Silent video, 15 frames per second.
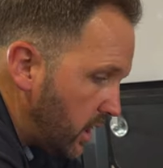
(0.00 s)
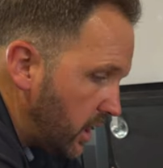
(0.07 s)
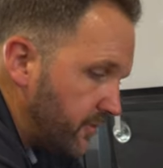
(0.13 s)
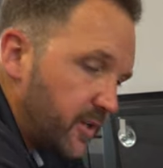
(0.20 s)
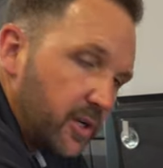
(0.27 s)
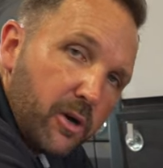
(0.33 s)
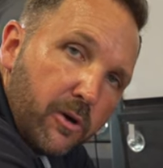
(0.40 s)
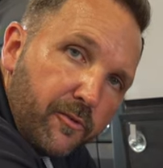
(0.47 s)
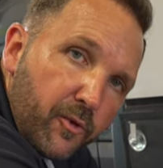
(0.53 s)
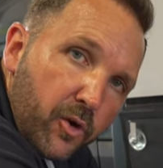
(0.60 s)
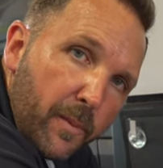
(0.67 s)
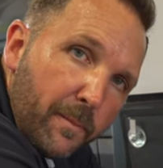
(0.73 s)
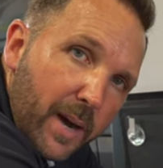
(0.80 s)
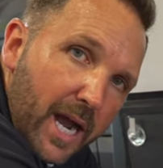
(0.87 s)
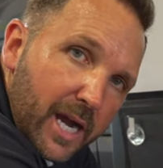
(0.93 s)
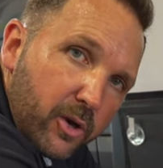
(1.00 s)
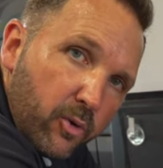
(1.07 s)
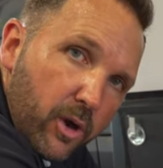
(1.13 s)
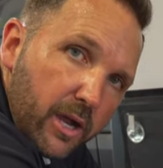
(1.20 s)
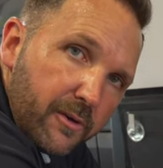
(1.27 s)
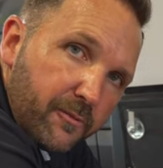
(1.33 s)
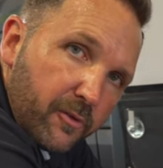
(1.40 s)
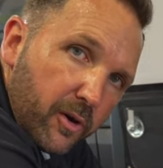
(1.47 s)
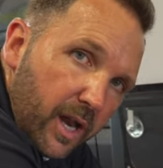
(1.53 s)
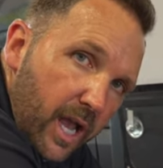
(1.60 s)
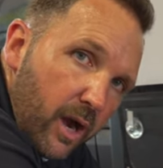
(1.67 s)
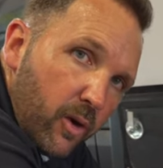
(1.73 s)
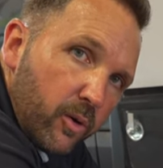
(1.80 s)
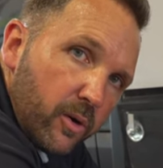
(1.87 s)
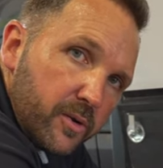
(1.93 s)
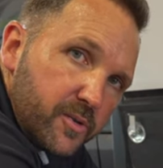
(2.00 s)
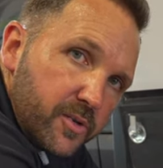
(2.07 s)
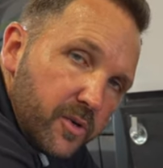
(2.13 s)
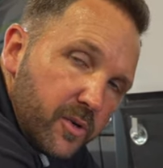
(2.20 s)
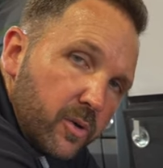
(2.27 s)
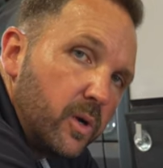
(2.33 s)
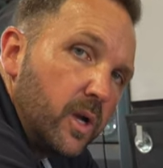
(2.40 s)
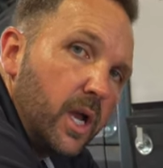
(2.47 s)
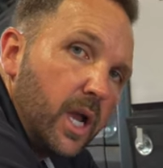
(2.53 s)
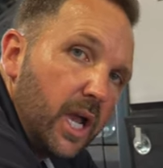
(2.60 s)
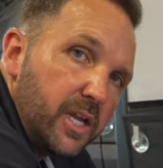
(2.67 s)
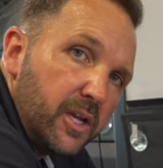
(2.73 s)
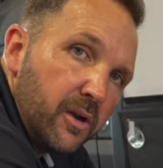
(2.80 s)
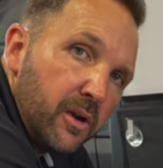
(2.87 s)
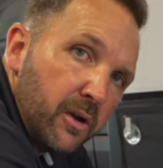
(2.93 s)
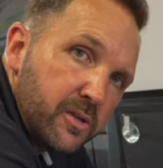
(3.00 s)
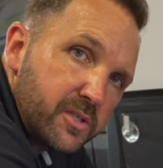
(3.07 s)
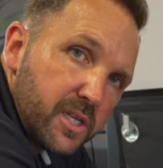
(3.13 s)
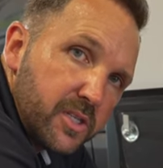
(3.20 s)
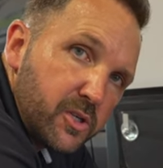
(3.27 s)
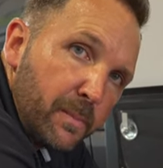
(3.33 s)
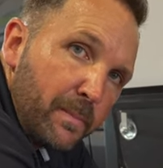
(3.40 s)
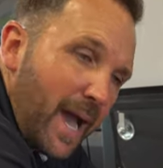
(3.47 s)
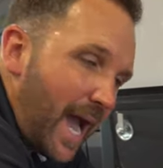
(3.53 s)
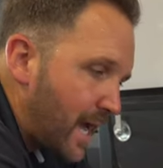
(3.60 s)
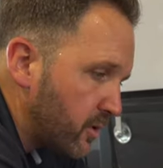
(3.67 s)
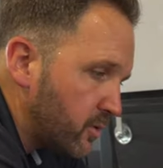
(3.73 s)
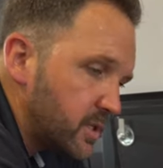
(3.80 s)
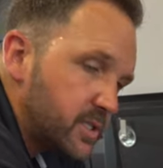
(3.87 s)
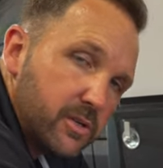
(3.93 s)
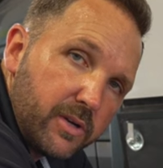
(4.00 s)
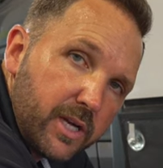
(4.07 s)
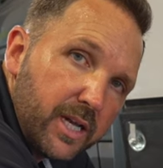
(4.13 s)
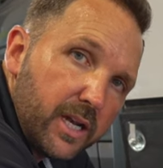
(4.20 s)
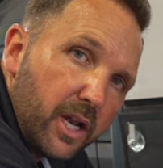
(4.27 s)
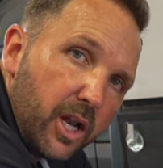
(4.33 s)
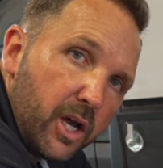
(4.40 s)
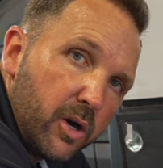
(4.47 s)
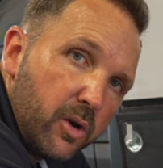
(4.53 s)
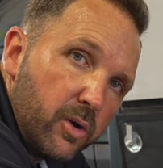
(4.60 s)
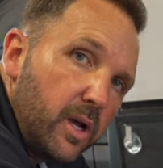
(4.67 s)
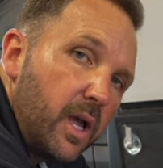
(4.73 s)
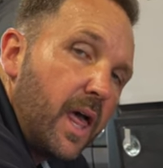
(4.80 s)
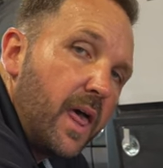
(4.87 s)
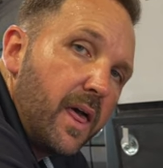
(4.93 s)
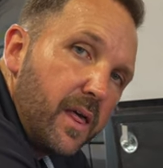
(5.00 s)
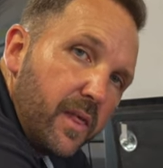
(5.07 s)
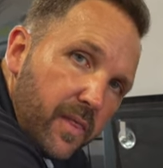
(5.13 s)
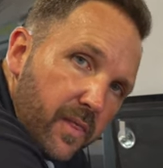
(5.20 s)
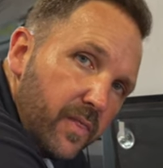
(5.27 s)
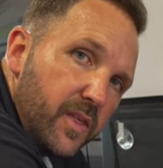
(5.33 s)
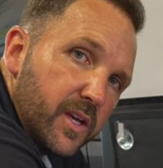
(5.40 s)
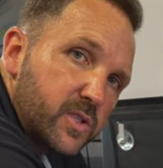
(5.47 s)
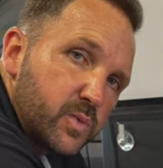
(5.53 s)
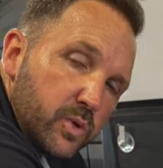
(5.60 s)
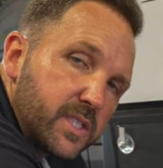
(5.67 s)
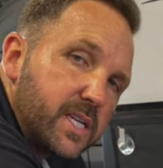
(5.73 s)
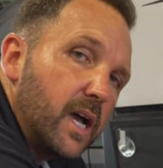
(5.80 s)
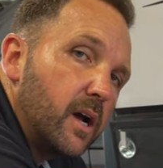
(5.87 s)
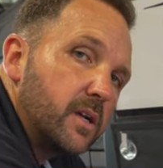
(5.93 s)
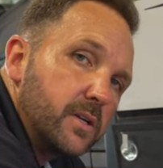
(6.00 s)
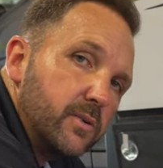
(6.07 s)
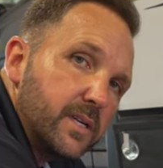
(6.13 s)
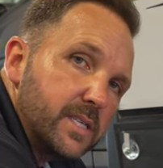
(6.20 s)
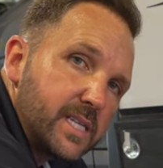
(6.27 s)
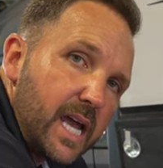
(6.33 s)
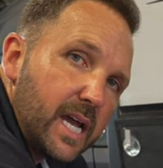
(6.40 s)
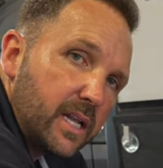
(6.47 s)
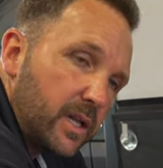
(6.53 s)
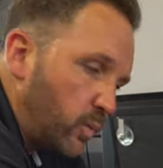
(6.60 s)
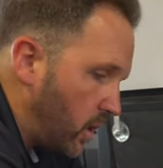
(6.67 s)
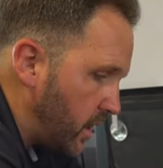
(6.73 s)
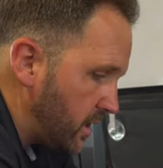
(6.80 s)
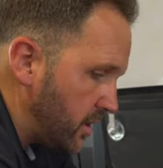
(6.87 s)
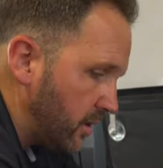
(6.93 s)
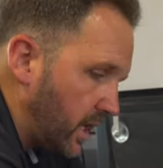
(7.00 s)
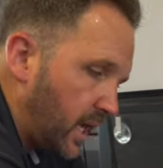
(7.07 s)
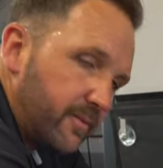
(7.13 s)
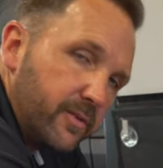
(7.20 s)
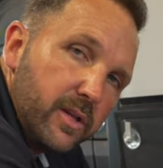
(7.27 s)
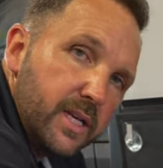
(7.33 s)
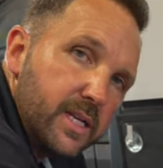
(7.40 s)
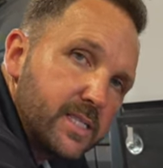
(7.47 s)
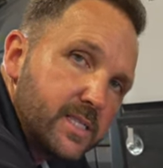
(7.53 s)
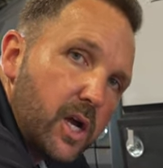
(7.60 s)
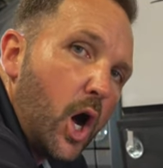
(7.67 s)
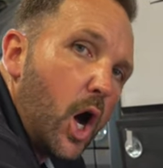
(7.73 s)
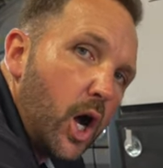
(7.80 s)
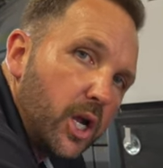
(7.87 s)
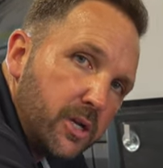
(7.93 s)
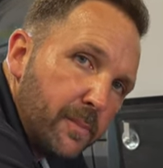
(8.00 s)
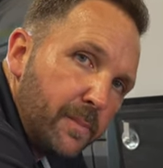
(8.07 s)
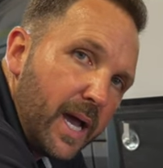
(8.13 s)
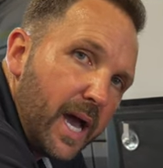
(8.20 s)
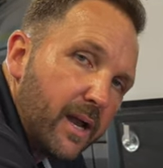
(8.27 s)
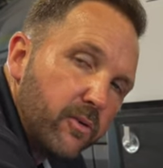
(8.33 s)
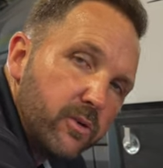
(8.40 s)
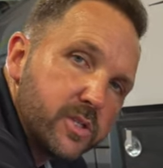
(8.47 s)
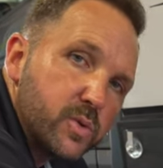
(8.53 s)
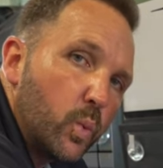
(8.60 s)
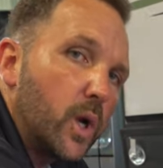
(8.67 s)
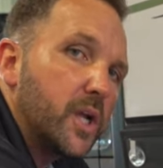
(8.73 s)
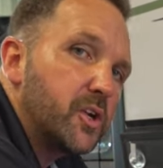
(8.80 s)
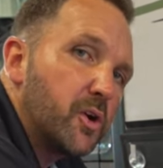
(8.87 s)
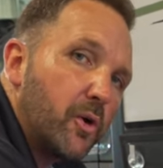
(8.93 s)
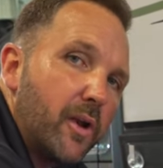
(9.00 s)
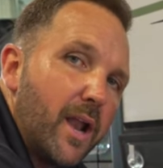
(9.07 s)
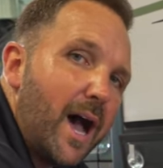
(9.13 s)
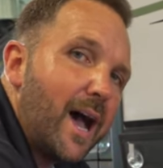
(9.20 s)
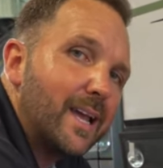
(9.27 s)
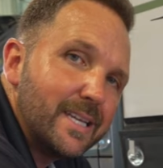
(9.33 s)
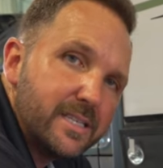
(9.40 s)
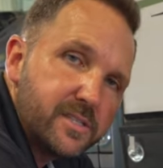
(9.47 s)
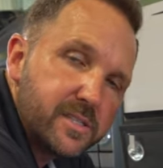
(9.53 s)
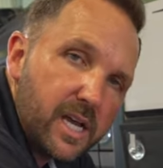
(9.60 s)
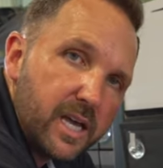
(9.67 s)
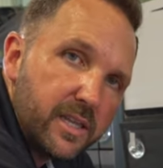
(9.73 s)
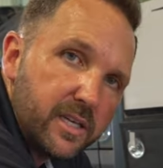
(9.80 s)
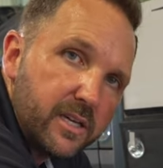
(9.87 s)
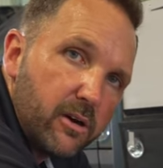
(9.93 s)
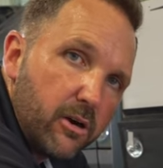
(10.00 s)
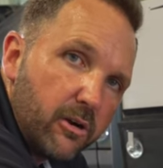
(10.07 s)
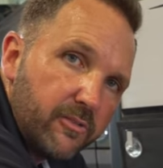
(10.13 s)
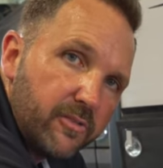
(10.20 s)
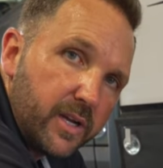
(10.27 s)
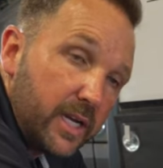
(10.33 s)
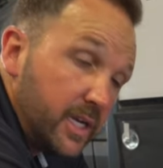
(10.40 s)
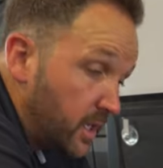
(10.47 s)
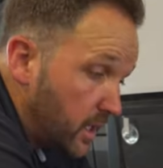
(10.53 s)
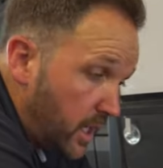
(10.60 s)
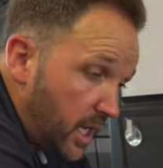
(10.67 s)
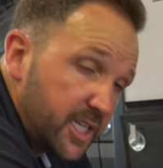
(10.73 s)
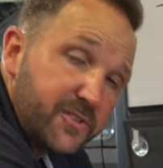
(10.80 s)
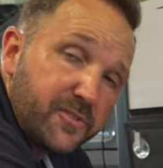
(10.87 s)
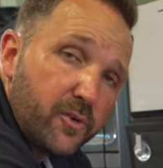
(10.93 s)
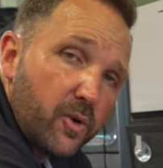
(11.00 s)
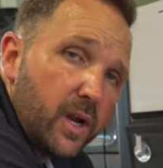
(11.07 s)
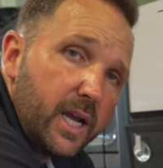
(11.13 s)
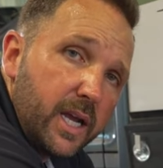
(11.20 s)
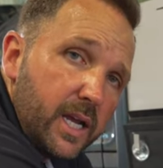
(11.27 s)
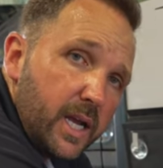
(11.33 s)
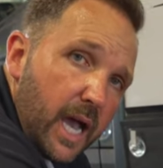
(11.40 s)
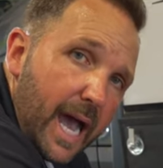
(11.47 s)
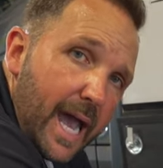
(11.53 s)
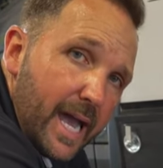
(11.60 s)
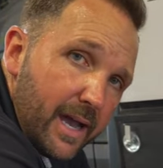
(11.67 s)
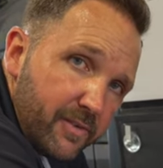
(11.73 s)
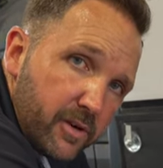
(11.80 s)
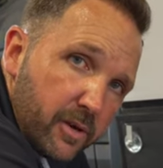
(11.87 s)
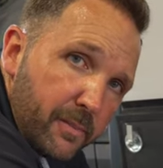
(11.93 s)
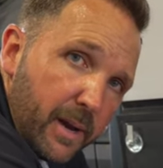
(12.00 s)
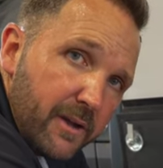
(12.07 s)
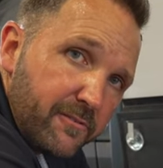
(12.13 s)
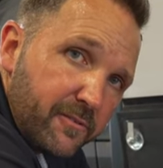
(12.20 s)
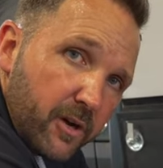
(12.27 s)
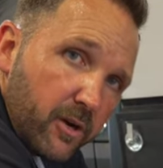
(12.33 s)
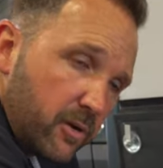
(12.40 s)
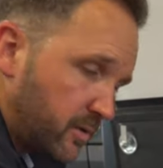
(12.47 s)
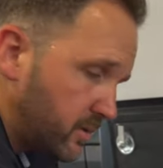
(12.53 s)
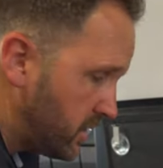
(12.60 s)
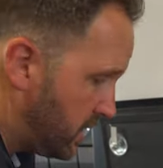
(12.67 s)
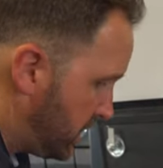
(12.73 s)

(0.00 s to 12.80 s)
If you go for a bike ride for an hour or two and you notice that your batteries are getting low, this will tell you exactly what your level is on your batteries when you're not inside the RV. It's free. I have it on my phone.